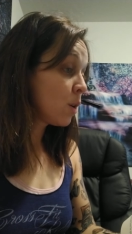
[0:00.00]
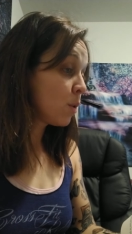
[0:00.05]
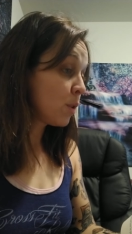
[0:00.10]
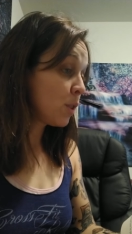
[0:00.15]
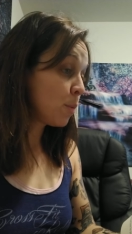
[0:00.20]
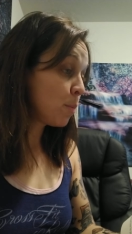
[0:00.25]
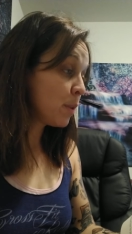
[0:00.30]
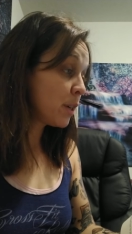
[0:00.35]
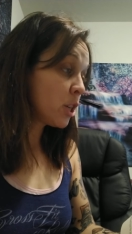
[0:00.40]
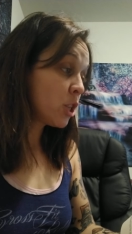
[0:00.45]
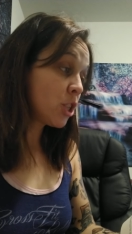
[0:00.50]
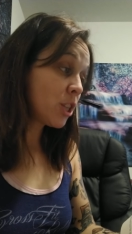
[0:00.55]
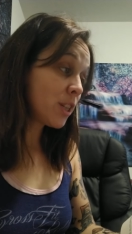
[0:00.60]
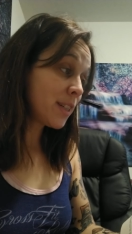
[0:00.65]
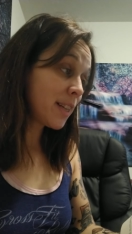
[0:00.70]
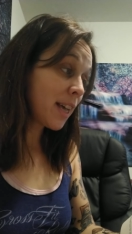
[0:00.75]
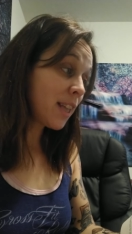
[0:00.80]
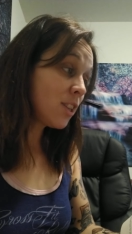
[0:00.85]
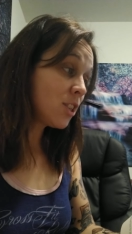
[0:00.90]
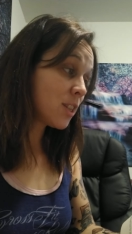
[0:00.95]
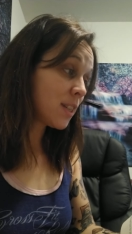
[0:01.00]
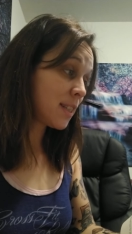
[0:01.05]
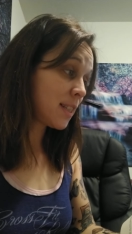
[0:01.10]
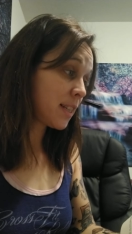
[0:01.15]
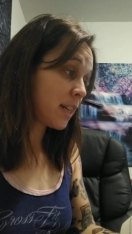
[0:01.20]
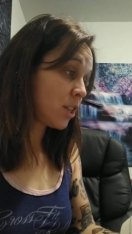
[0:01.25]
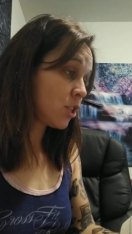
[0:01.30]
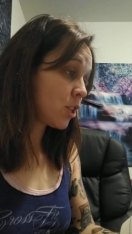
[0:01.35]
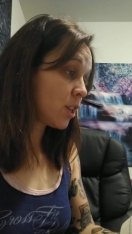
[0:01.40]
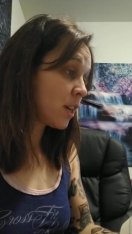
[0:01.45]
When the British Intelligence
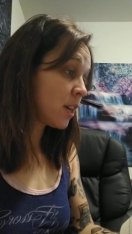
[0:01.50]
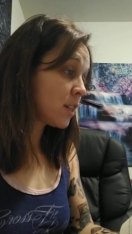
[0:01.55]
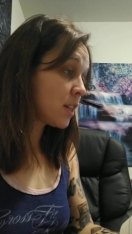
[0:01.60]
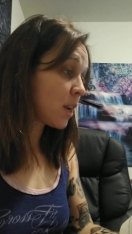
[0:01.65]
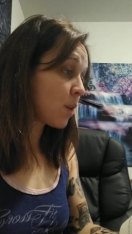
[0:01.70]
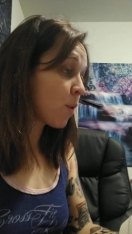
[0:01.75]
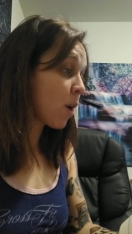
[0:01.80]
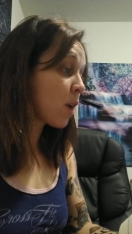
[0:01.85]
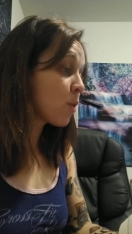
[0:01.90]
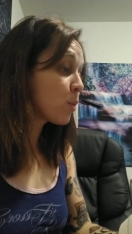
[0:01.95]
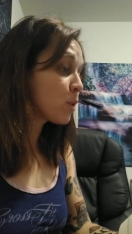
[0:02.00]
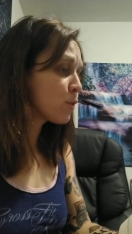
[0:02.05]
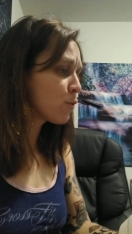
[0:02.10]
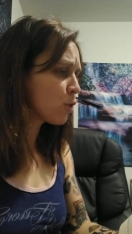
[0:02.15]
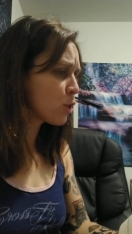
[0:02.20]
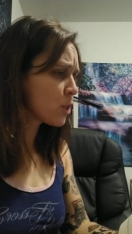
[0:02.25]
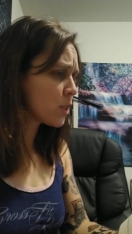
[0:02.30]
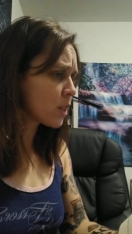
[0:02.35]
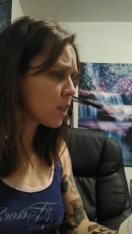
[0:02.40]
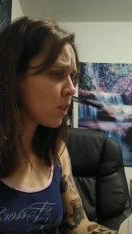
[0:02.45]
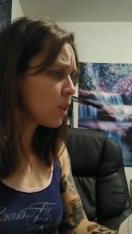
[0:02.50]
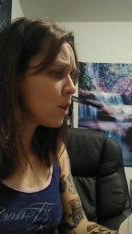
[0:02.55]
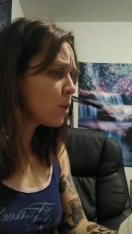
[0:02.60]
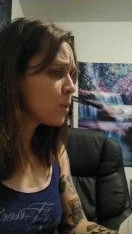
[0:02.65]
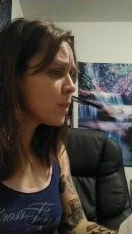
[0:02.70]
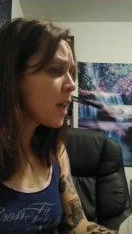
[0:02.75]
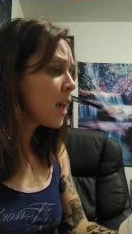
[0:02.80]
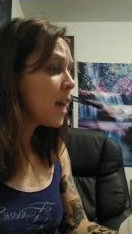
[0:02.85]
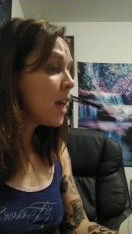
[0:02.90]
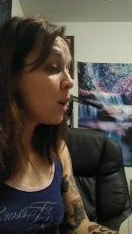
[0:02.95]
Station in Tehran was forced to
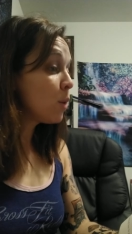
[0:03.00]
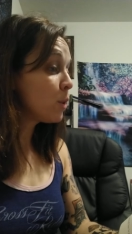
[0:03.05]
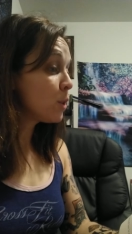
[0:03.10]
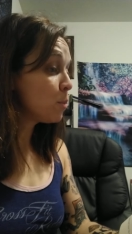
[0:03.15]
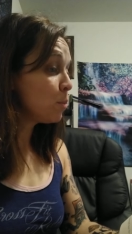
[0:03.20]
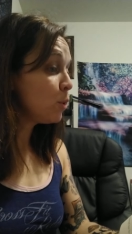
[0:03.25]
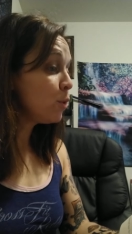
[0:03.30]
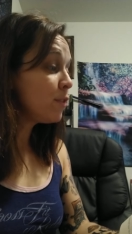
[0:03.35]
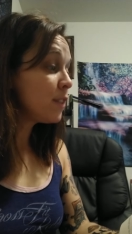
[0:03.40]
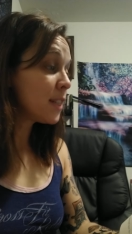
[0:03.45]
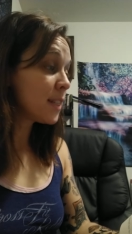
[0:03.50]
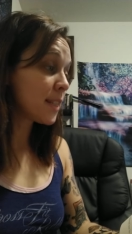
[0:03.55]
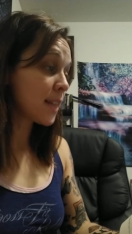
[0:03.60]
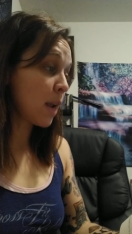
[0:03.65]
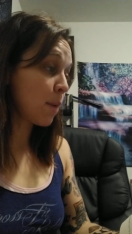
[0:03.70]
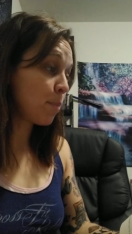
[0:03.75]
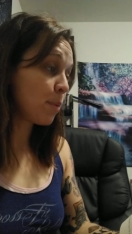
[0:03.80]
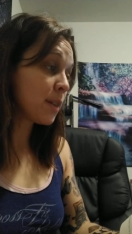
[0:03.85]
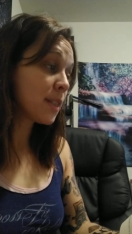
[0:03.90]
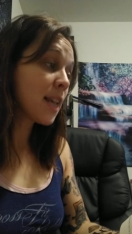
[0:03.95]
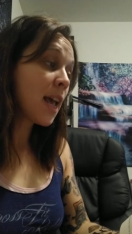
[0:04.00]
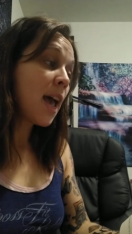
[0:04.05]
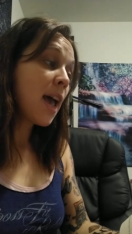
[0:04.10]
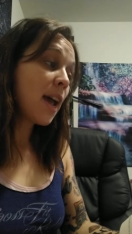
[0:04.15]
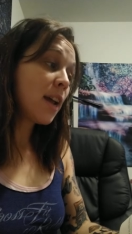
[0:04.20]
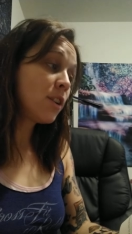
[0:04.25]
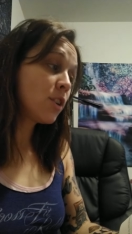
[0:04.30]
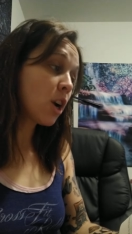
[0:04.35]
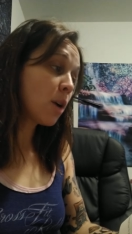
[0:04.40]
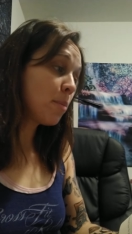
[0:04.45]
close, it was moved to Cyprus
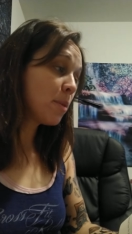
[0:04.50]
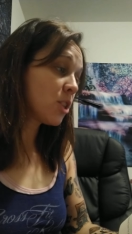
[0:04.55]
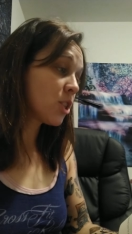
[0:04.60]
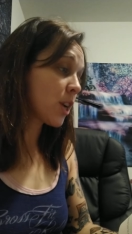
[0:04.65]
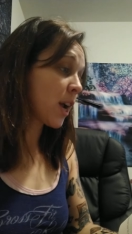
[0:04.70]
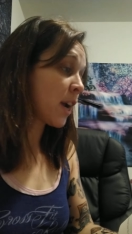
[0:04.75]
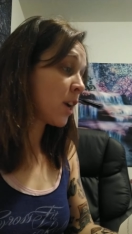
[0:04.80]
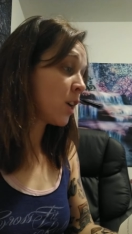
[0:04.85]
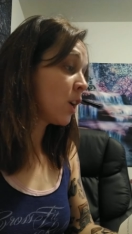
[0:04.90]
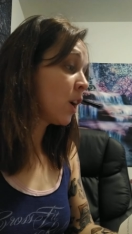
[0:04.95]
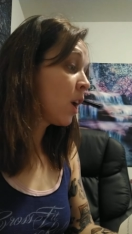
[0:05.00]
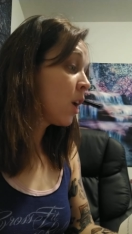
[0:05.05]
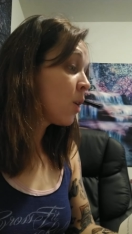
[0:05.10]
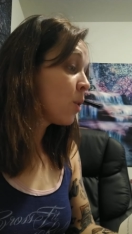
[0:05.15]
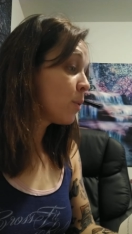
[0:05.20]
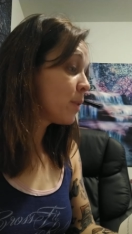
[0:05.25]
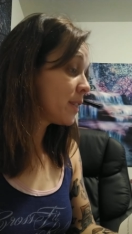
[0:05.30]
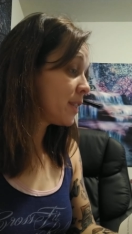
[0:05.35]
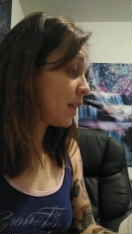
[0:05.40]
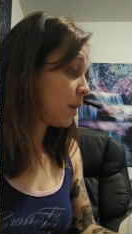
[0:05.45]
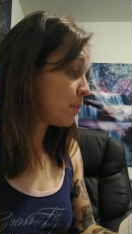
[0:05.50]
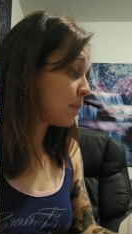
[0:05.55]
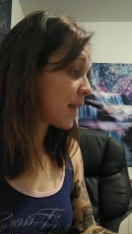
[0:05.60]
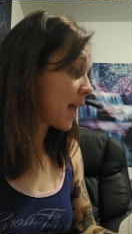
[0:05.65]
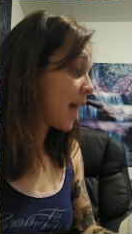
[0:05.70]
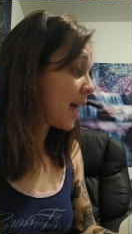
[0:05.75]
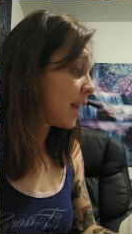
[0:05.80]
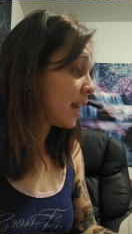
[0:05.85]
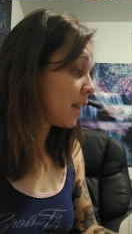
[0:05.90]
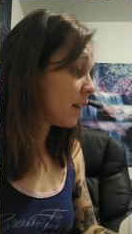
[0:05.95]
and Derbyshire was named to
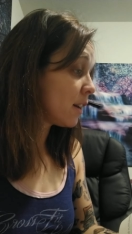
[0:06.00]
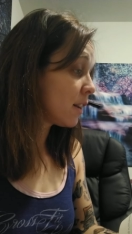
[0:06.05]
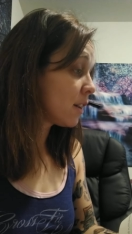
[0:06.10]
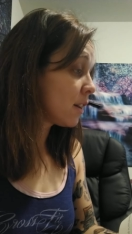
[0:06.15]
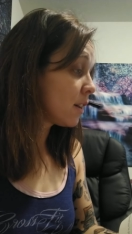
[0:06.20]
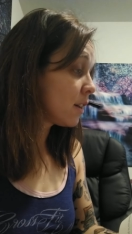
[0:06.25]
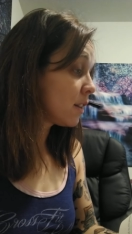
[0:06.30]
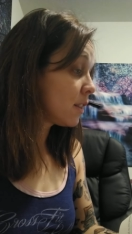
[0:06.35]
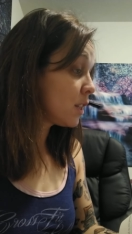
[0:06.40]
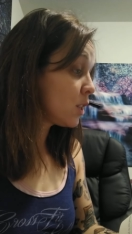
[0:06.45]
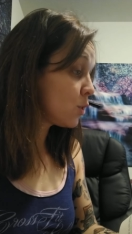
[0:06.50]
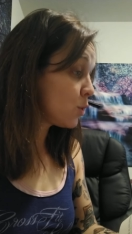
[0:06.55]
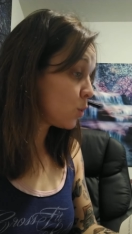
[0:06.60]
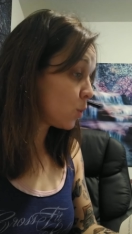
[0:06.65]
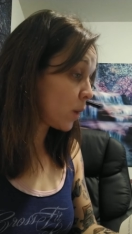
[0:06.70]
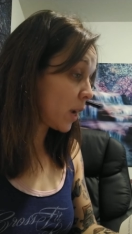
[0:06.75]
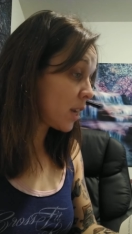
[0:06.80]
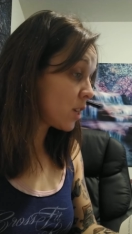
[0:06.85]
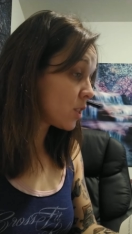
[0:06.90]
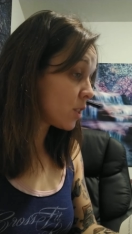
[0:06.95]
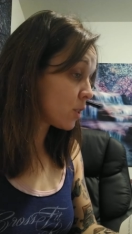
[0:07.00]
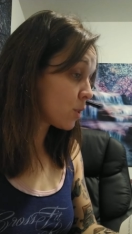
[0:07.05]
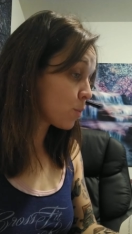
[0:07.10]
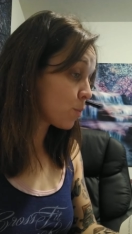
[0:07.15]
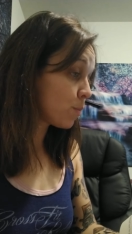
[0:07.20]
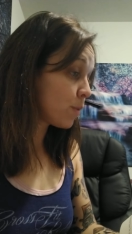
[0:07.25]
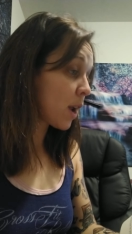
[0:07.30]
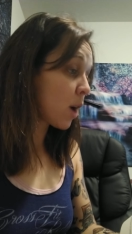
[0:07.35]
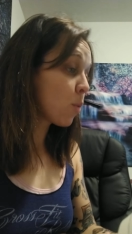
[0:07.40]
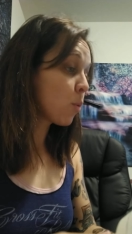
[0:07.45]
head it. These two agents,
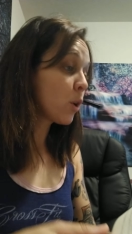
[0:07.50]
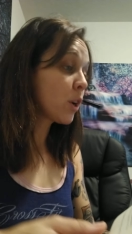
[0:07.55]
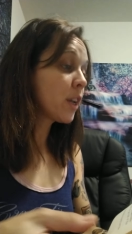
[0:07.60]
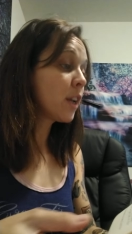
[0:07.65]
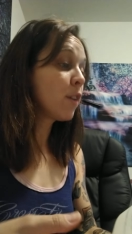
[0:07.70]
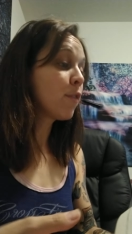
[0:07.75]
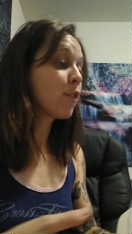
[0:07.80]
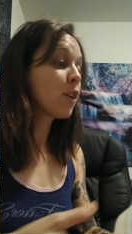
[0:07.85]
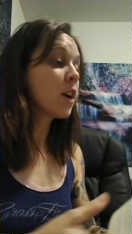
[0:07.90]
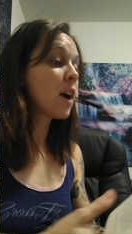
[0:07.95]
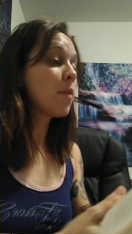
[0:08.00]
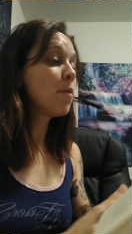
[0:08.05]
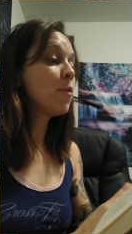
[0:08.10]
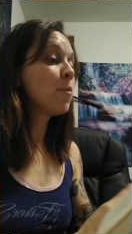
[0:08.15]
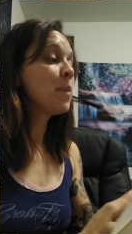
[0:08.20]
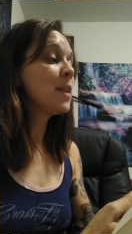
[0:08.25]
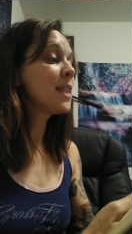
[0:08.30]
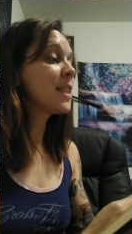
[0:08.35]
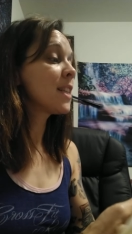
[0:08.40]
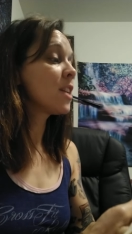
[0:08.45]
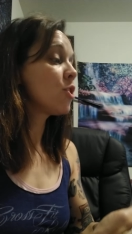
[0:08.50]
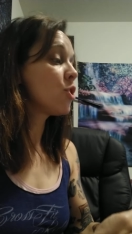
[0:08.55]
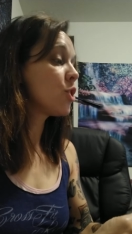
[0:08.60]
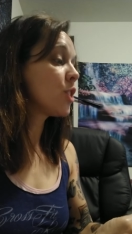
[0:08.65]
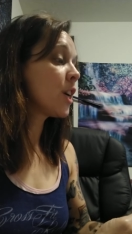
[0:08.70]
now working for governments that